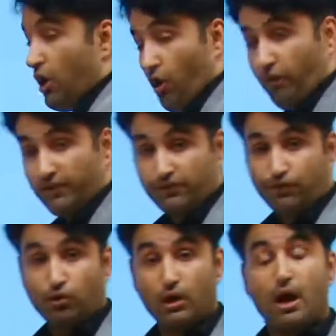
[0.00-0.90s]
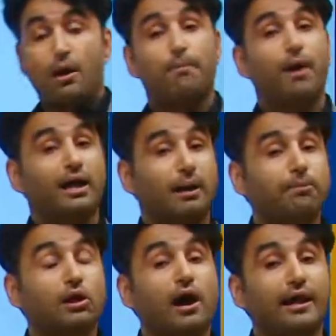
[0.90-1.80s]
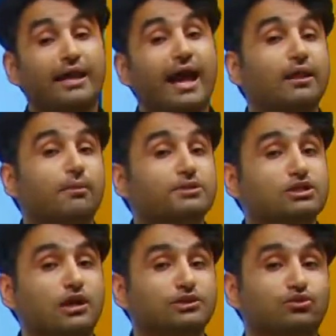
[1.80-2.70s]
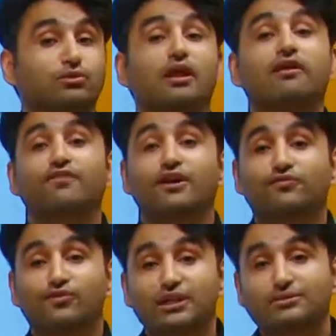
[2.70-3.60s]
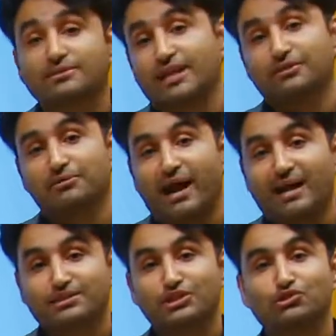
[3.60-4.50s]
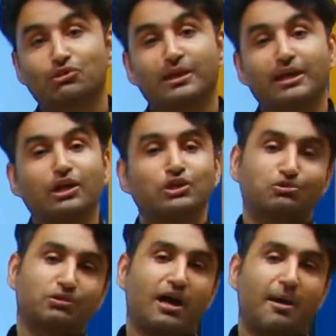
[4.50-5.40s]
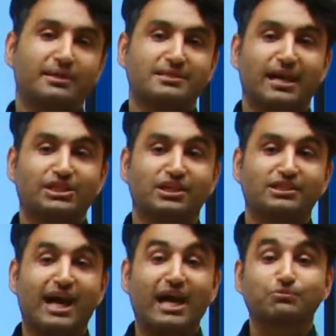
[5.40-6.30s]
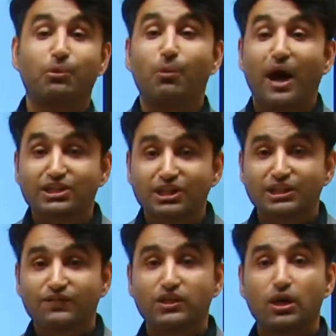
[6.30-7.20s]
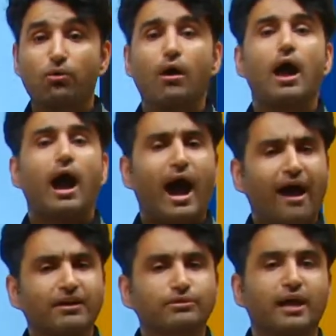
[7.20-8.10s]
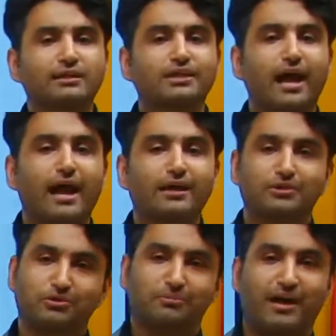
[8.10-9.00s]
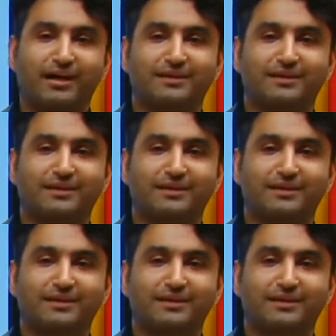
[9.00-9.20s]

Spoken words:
over 4 by applying L'Hopital's rule. Feel free to send your answers to me through the comment section. Thanks for watching this video. Have a great day. Goodbye.